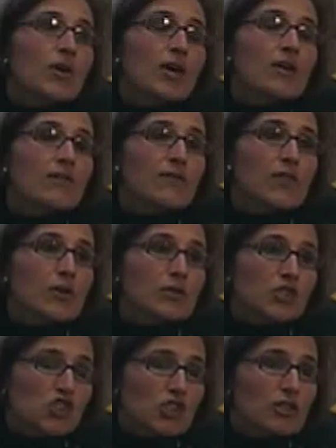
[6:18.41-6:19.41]
They if
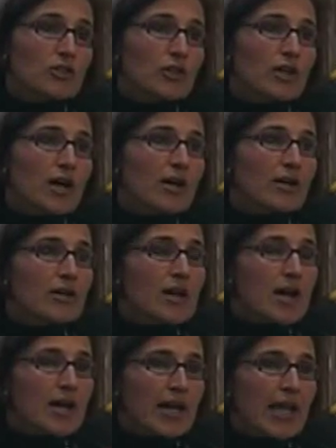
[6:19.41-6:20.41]
those children are
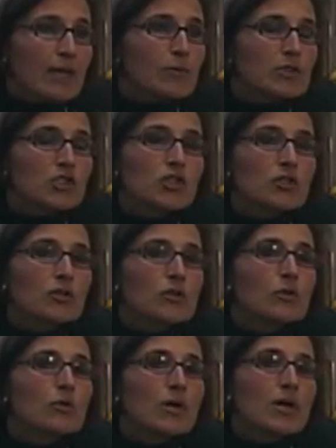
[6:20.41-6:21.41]
not able
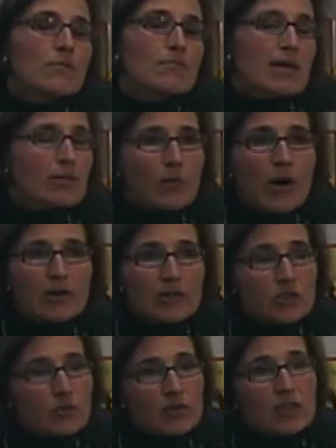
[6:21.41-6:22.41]
to make
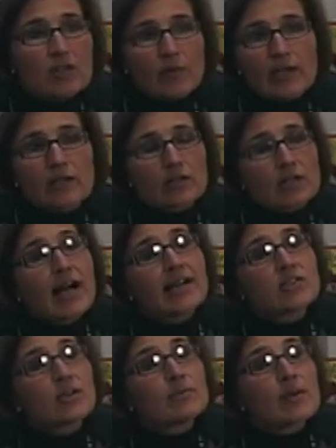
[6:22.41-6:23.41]
progress within the regular
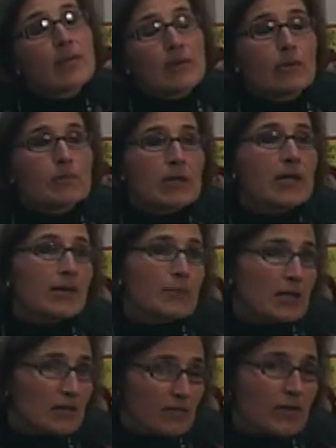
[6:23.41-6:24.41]
classroom, then they would be
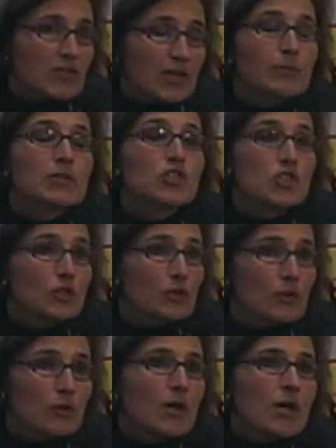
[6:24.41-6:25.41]
coming, for example, to
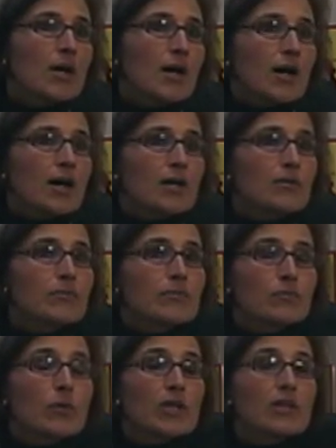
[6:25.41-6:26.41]

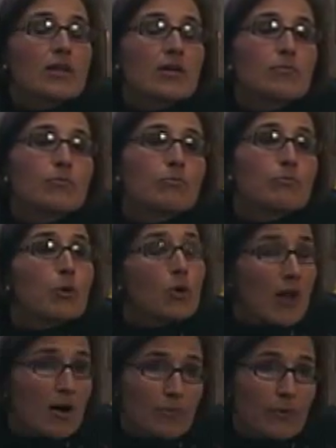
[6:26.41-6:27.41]
um, one of the
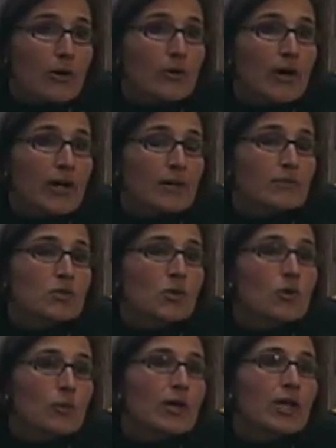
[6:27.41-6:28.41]
pull-out programs
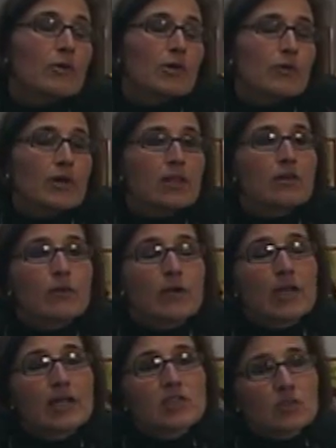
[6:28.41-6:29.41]
or working with one of the
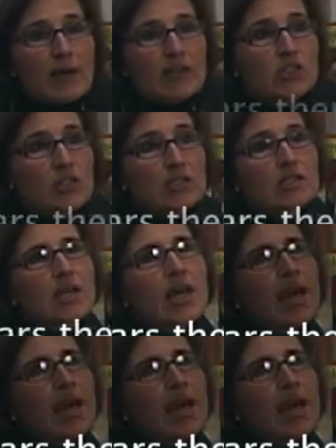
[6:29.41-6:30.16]
reading specialists.